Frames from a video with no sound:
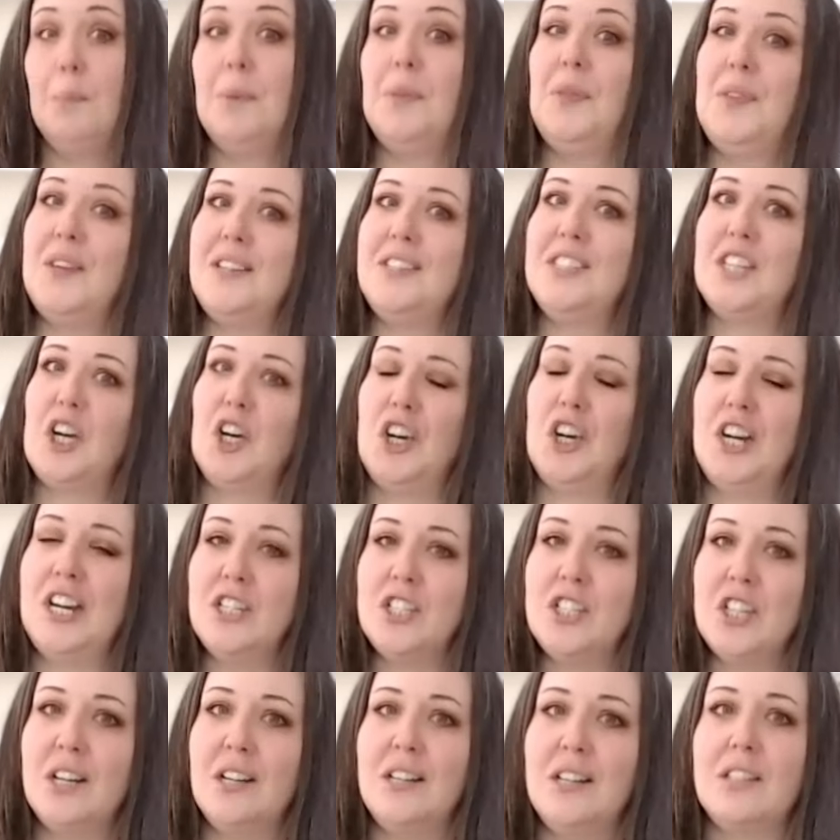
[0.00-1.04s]
but these
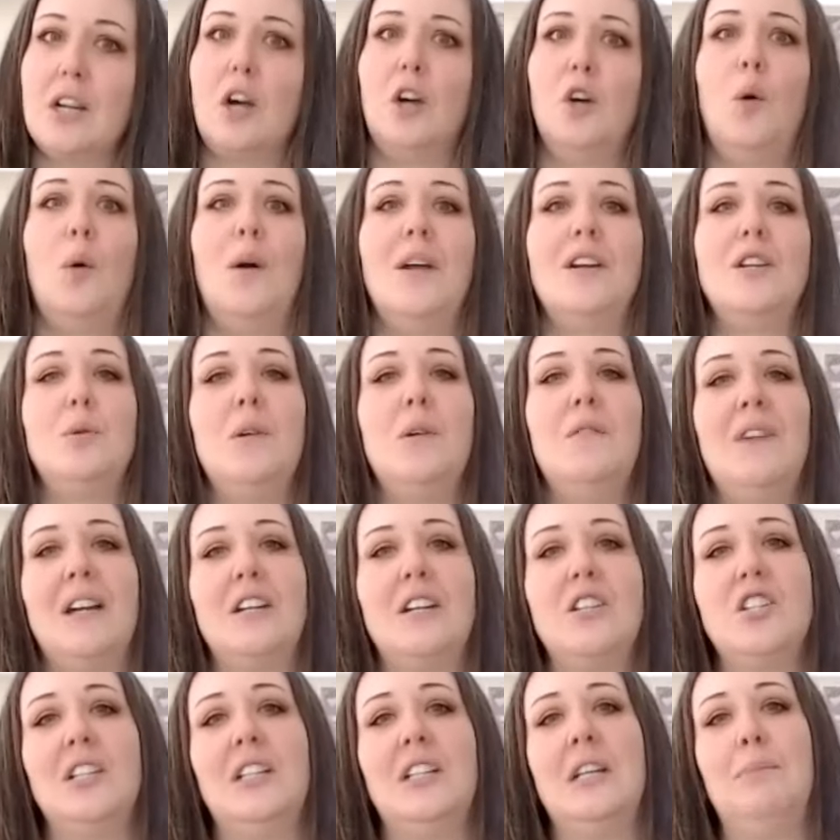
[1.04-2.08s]
secretions are going to
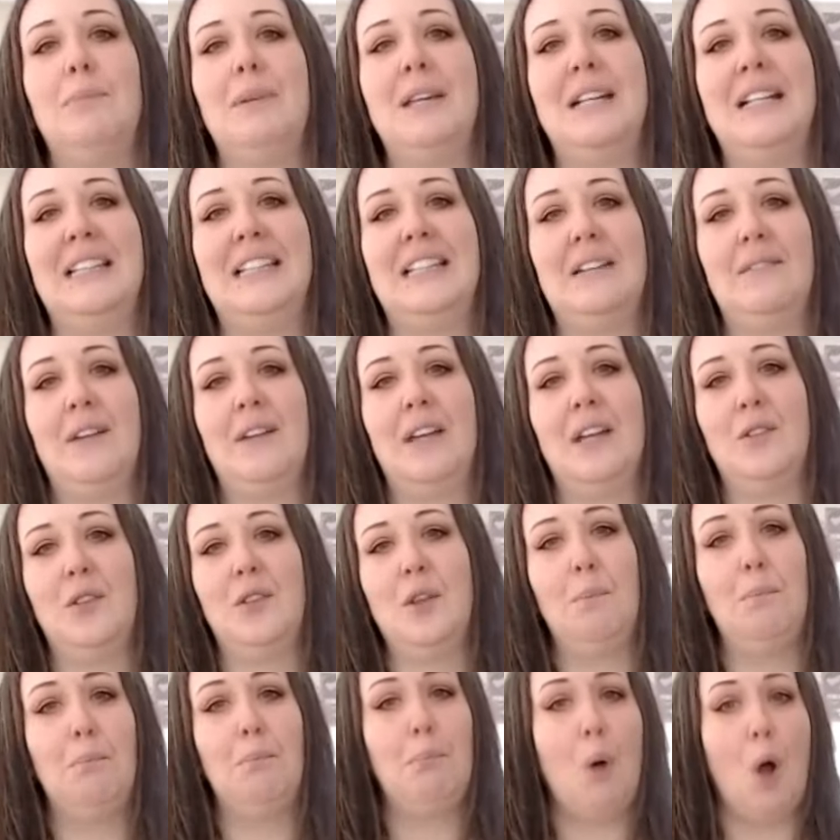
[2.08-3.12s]
eventually be leaving
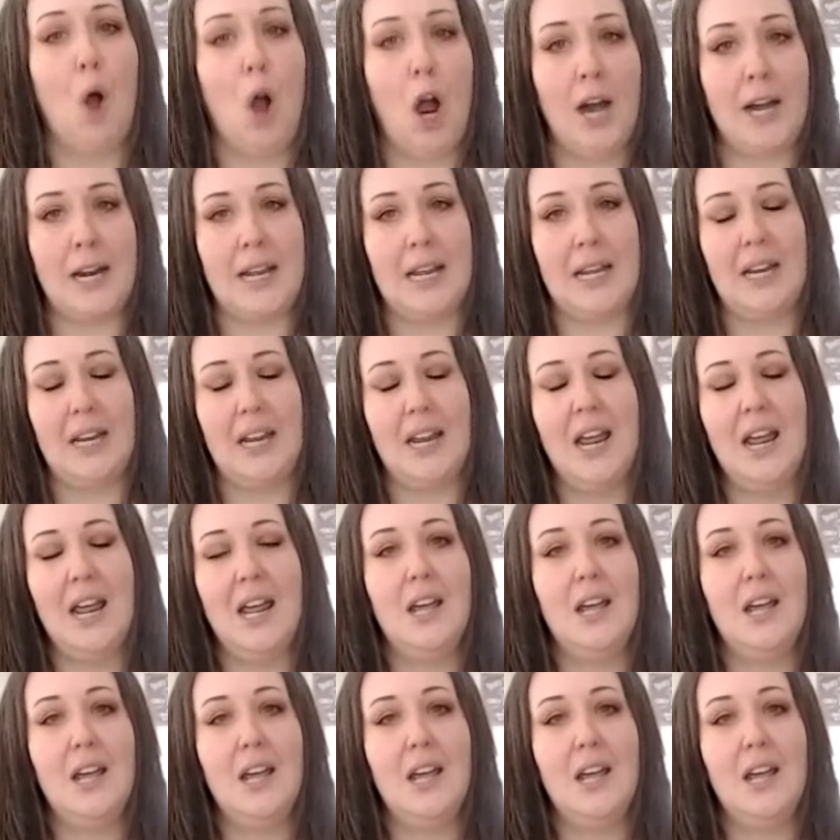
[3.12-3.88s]
the body.